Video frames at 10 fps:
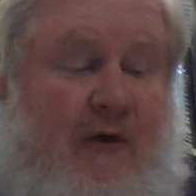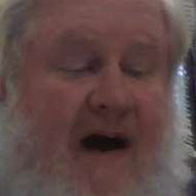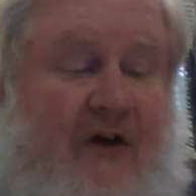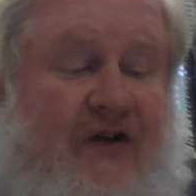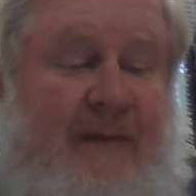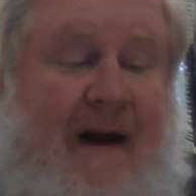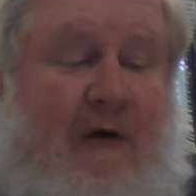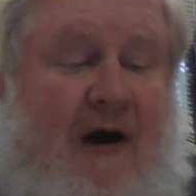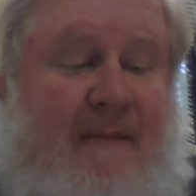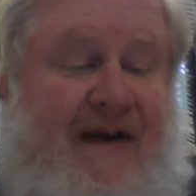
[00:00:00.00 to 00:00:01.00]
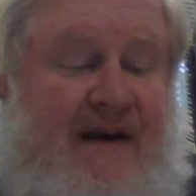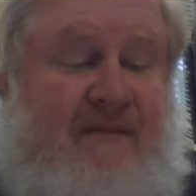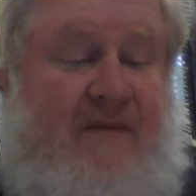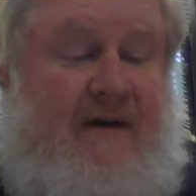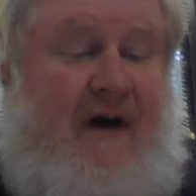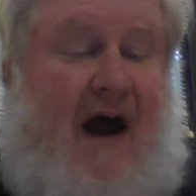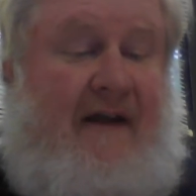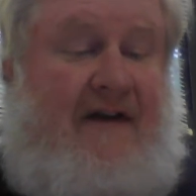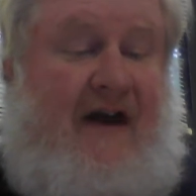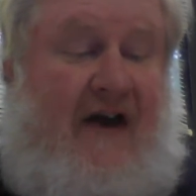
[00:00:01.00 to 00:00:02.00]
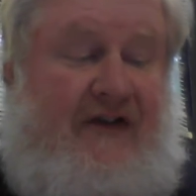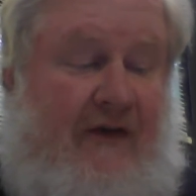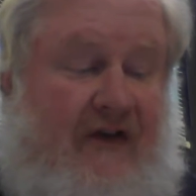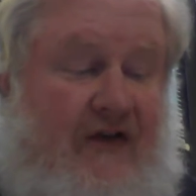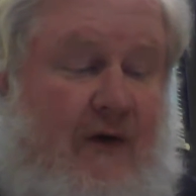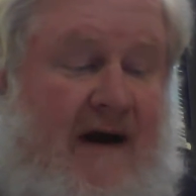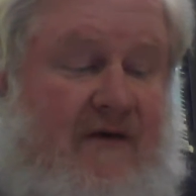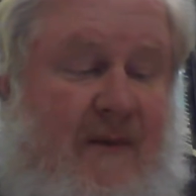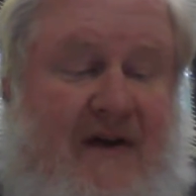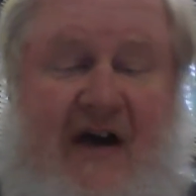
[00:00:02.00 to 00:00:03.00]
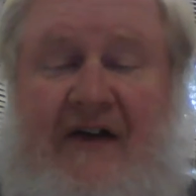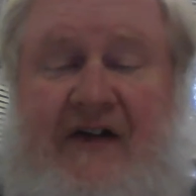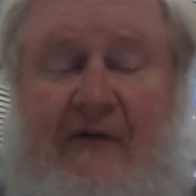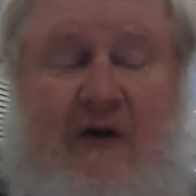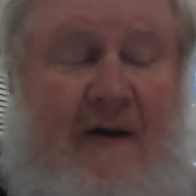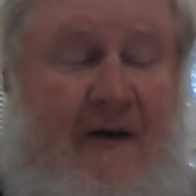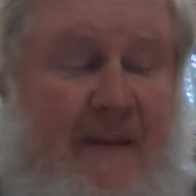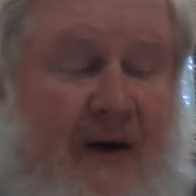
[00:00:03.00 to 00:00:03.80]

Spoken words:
rails, but they were empty, dividing the dust of the street from the dust in front of the